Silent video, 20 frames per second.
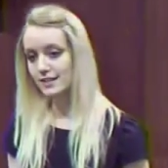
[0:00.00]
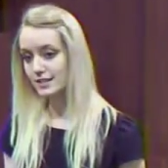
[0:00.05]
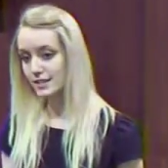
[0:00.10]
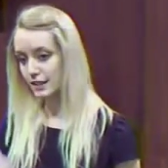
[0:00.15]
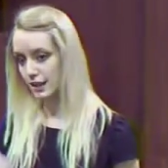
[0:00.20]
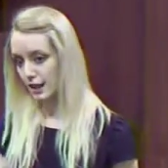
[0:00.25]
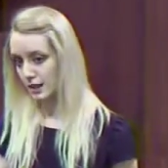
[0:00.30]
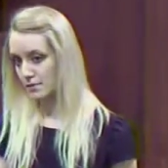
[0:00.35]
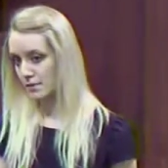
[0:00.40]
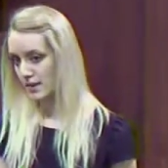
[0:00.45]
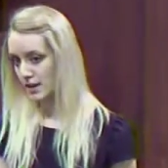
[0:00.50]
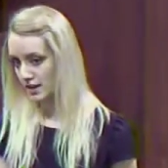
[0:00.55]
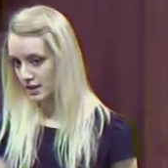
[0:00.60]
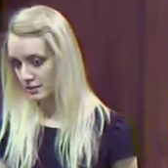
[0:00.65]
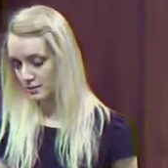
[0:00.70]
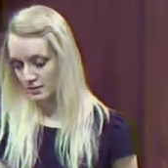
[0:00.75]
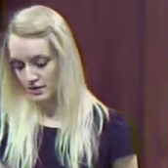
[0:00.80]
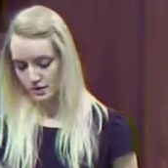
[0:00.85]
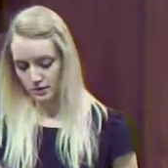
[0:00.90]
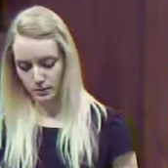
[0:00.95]
as a land
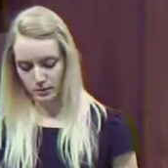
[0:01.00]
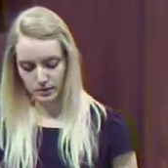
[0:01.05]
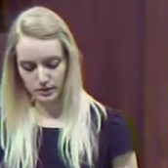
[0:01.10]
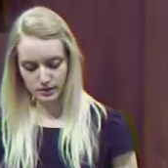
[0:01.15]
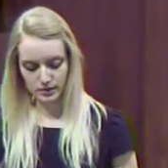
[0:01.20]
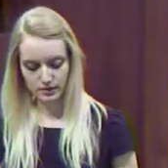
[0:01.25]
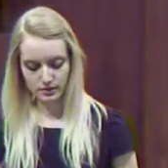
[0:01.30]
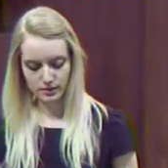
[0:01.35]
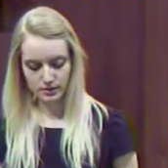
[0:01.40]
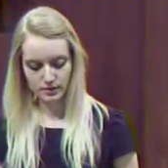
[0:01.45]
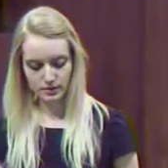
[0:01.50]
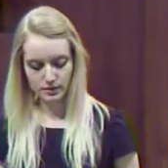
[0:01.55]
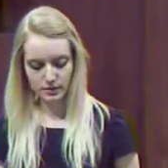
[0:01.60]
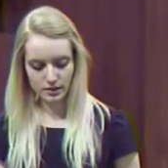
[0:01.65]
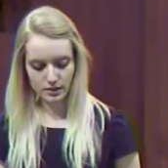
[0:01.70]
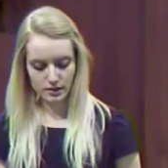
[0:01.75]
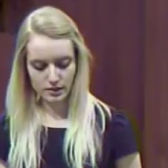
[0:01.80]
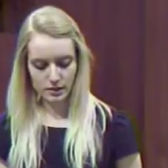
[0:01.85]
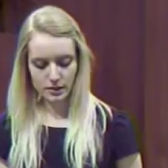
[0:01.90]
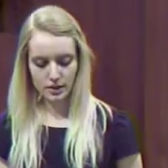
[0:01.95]
management tool.
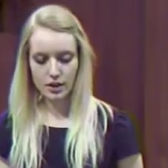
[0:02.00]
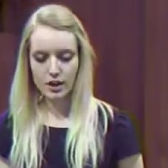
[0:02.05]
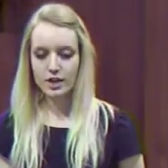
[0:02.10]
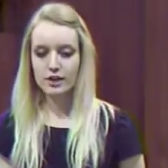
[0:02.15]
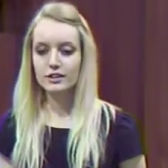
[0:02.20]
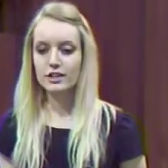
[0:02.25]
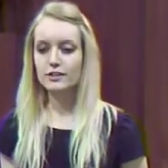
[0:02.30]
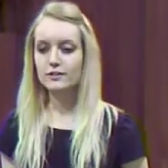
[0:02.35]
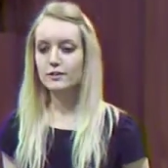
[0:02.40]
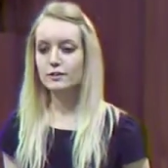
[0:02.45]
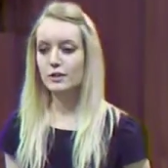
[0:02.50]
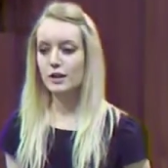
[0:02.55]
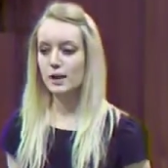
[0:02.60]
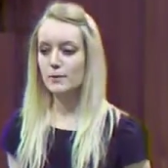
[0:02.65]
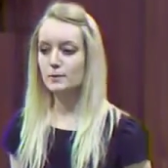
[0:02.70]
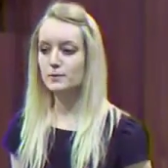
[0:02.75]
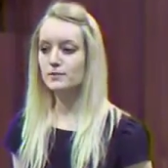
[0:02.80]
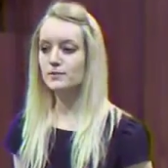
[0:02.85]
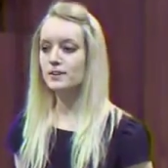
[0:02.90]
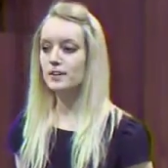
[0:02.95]
Cover
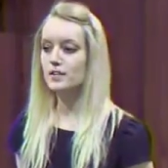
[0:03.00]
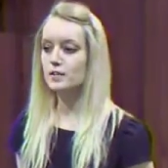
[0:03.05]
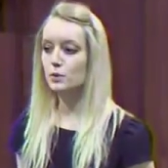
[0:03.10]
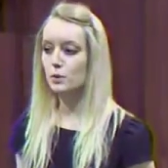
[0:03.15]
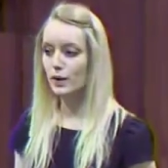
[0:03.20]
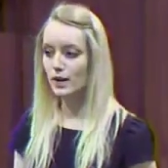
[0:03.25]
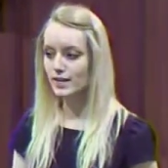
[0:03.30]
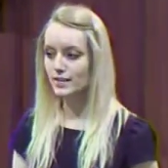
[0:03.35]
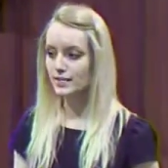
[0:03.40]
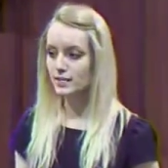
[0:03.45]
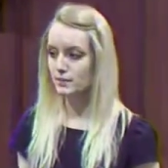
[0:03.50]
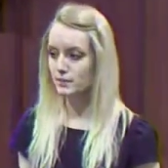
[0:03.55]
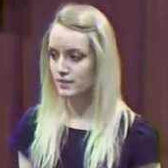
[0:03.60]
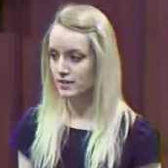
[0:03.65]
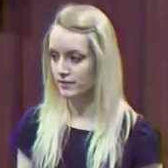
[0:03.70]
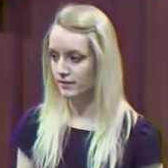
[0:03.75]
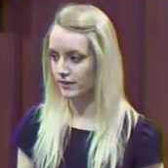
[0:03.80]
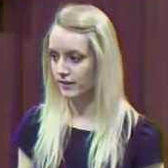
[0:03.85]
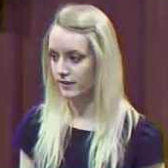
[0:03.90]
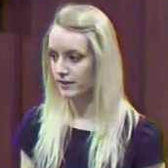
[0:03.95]
crops provide twice the
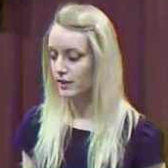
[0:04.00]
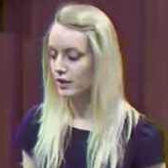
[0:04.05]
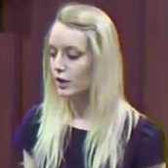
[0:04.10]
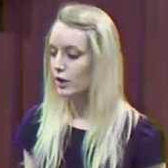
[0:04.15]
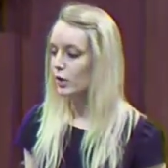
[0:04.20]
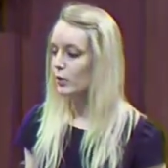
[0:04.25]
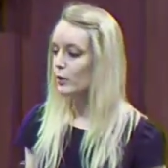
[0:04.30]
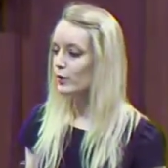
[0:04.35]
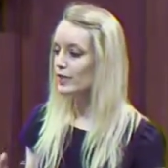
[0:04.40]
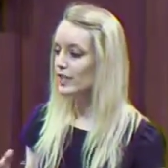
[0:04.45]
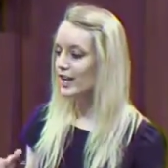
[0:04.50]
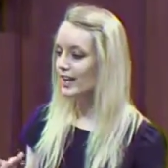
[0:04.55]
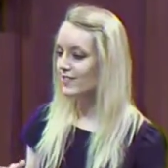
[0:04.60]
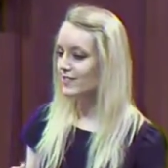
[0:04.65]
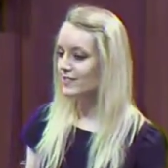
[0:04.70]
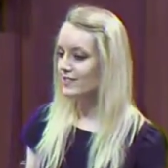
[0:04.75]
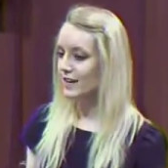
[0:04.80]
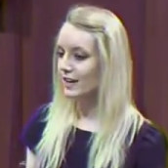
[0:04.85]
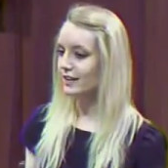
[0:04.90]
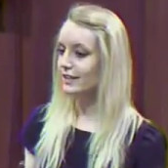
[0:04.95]
benefit when
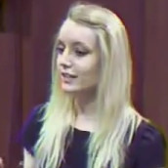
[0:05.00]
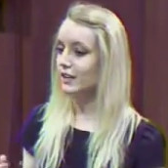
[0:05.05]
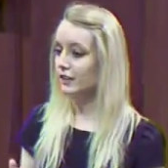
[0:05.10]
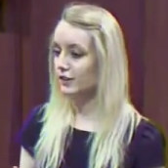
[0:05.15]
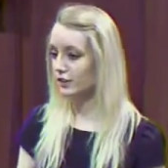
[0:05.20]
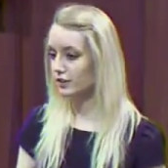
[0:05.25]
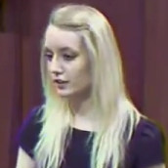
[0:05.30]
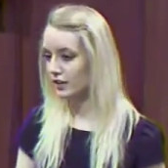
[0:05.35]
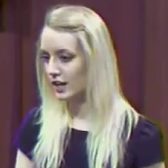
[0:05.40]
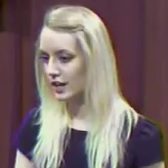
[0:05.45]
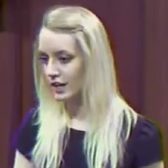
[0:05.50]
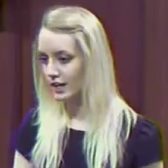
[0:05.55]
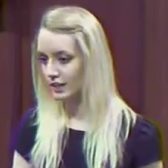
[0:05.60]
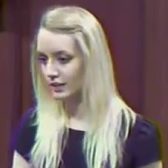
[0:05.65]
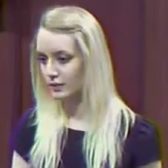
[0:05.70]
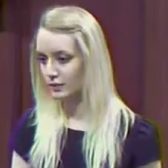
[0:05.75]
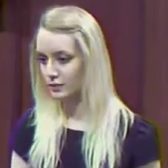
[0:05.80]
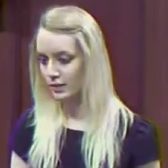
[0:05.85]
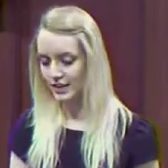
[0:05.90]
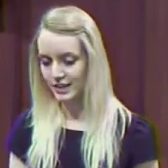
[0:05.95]
livestock and other
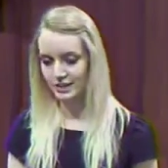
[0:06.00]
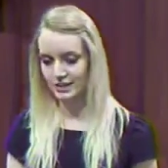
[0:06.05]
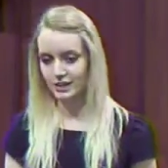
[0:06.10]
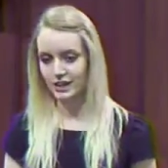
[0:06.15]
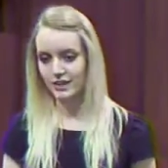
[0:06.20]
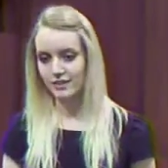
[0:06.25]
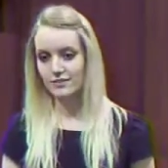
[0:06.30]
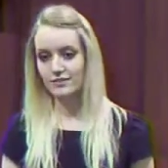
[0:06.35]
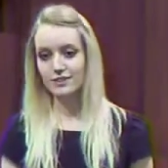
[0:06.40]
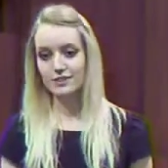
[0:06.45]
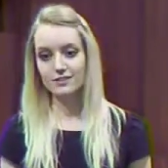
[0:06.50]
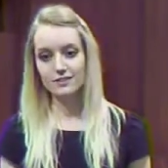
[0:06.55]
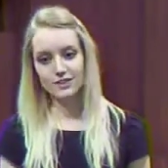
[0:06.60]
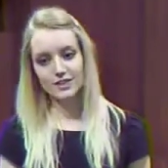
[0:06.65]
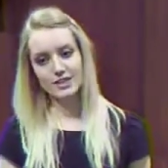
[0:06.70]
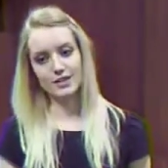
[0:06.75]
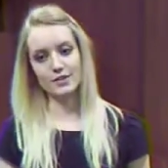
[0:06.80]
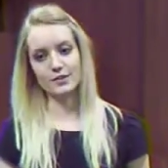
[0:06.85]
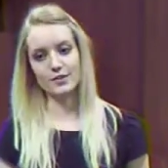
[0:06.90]
wildlife can feed